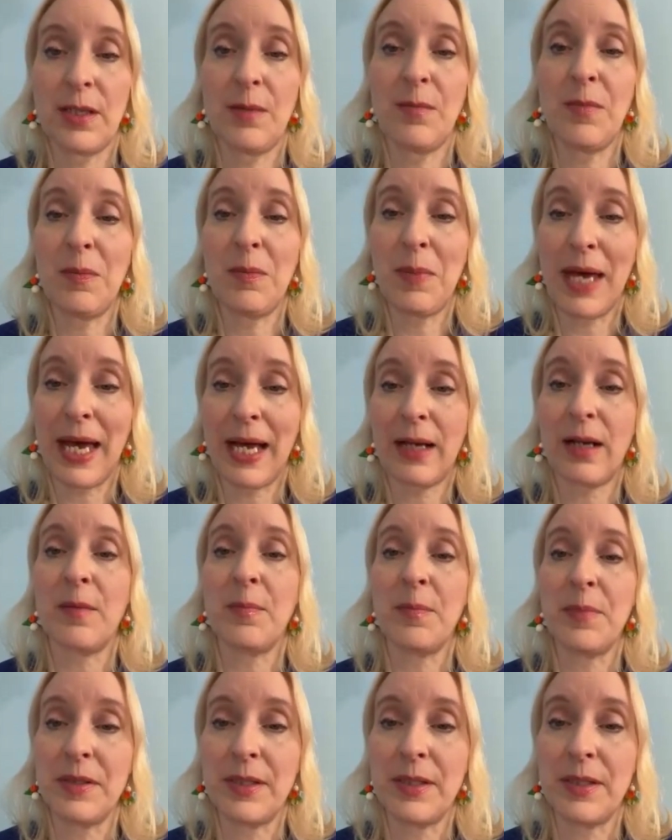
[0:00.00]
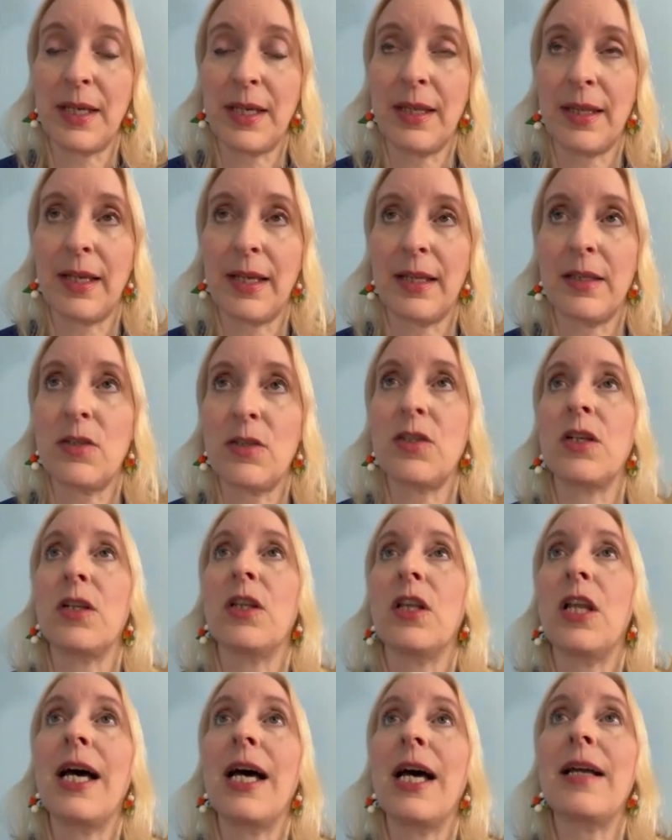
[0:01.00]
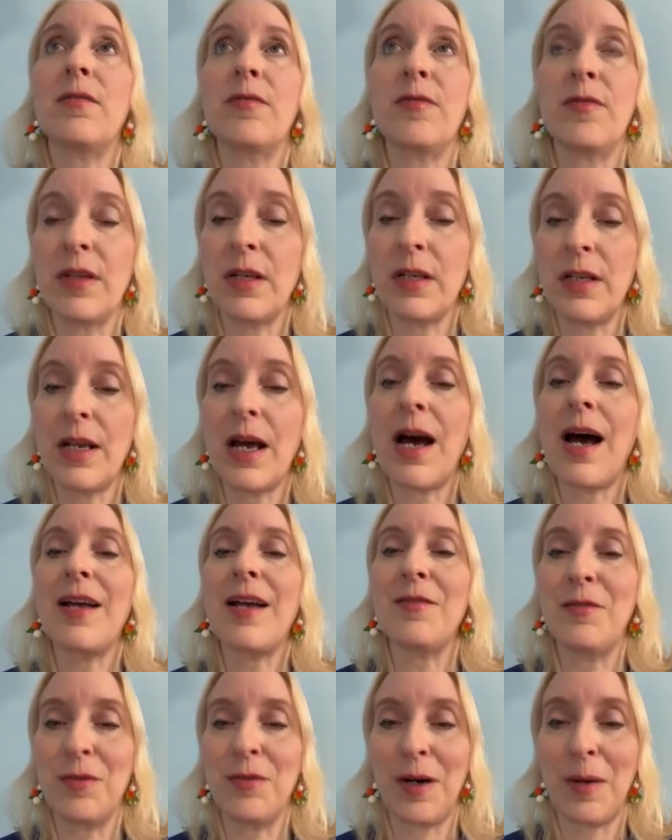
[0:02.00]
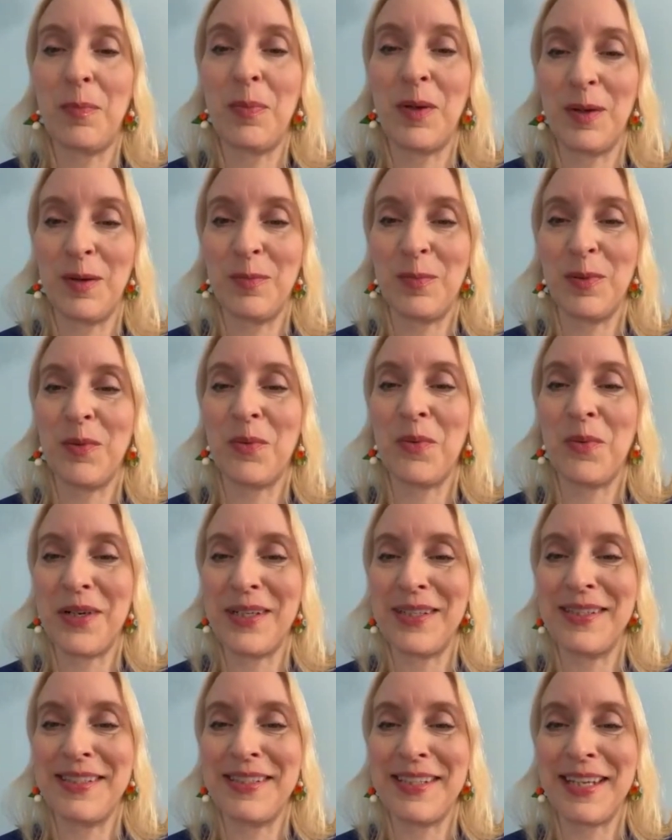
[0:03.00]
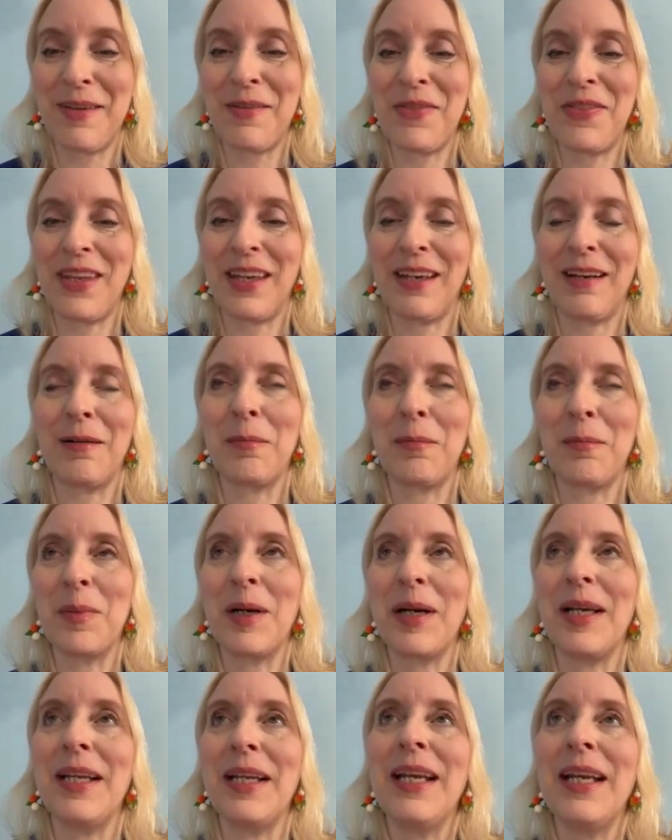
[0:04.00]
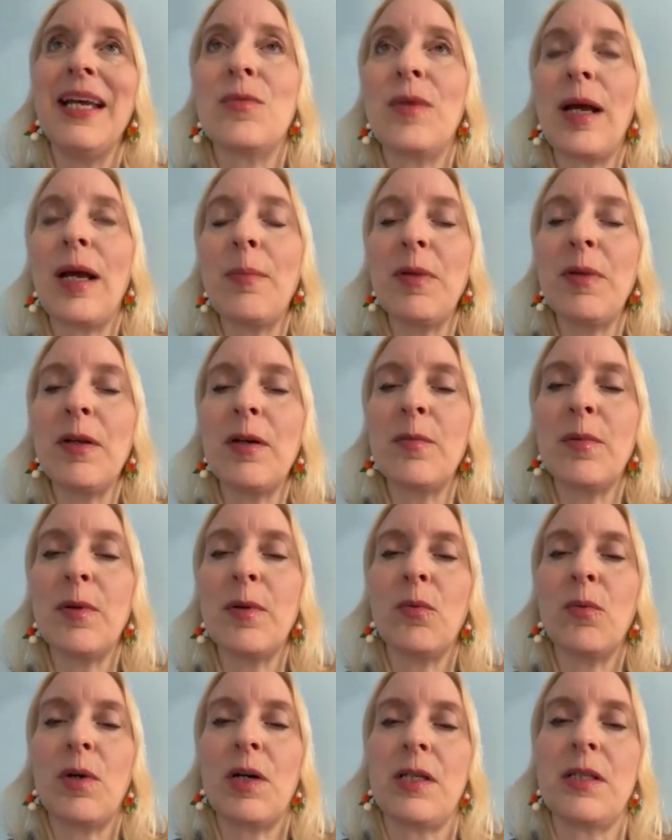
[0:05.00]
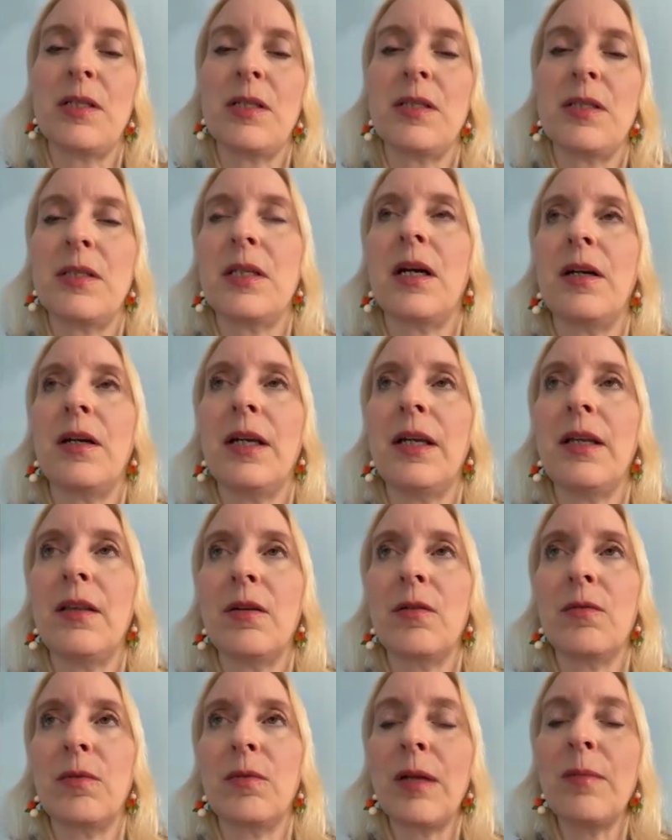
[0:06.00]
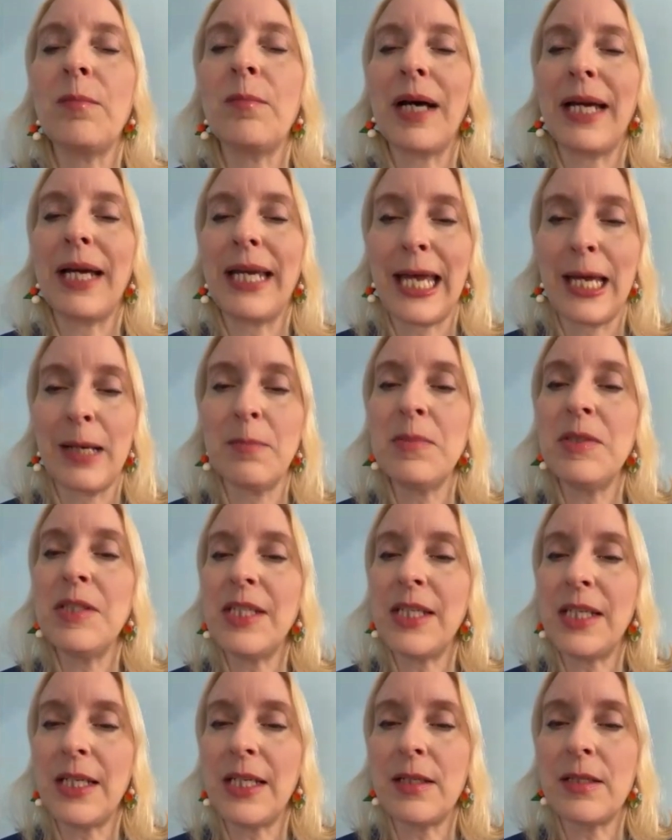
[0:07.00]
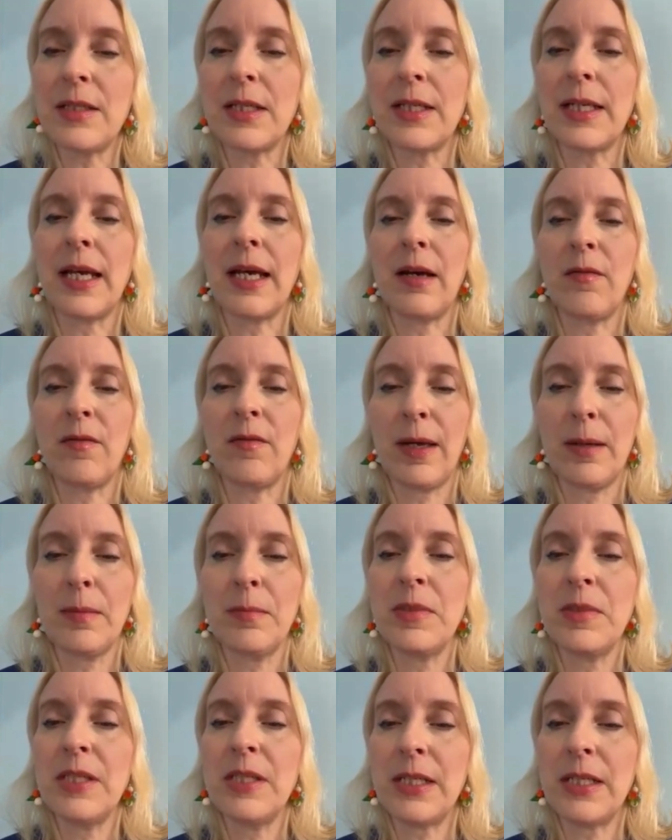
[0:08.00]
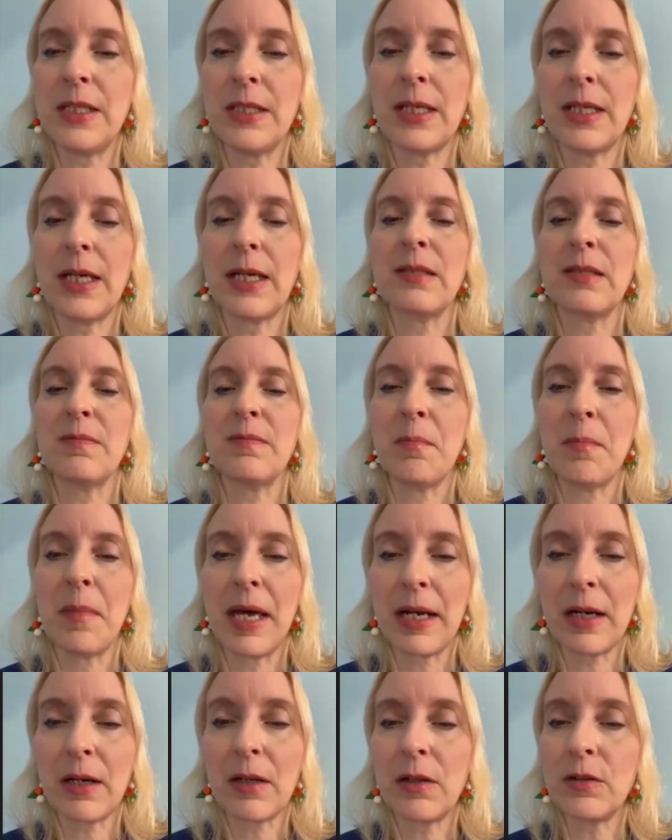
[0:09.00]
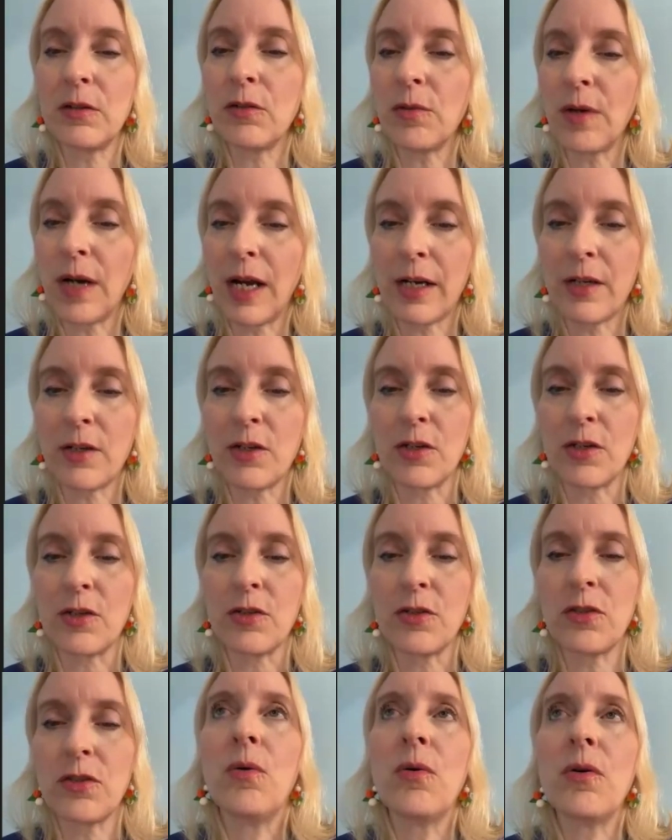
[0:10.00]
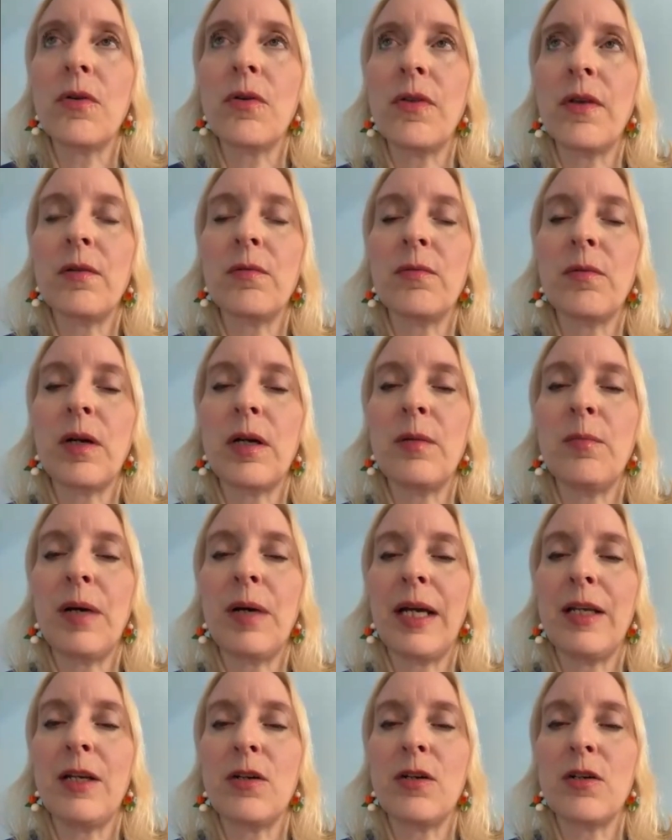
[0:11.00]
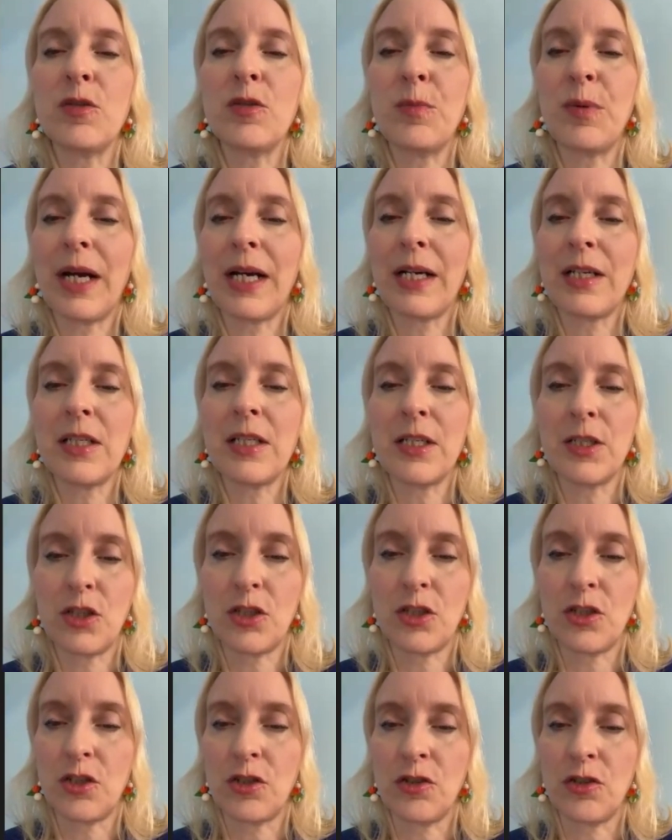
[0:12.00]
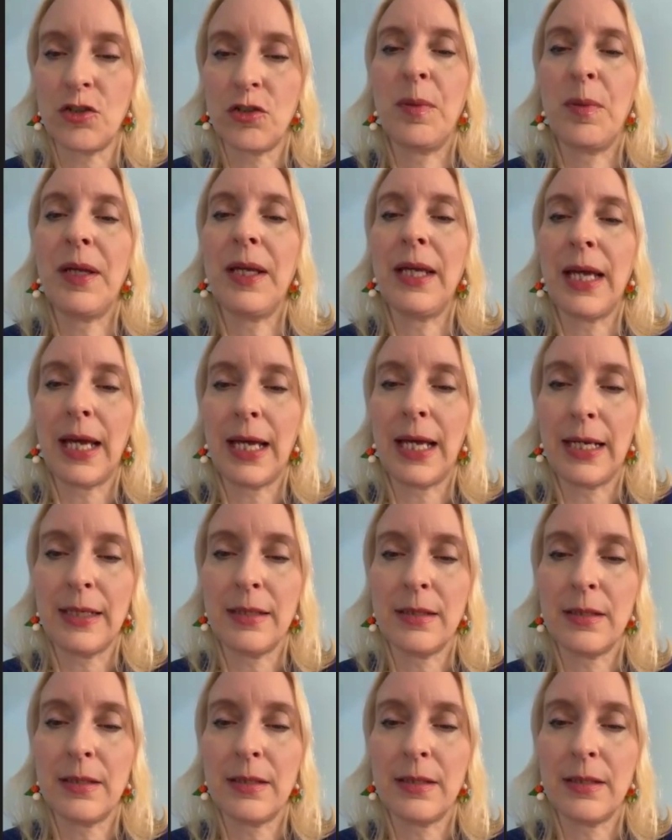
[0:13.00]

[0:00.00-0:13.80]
Let me back up and say that. There's a lot of non-reputable ones out there, but the reputable ones are either run by MDs and have MDs as medical director, or they're run by nurse practitioner or PA.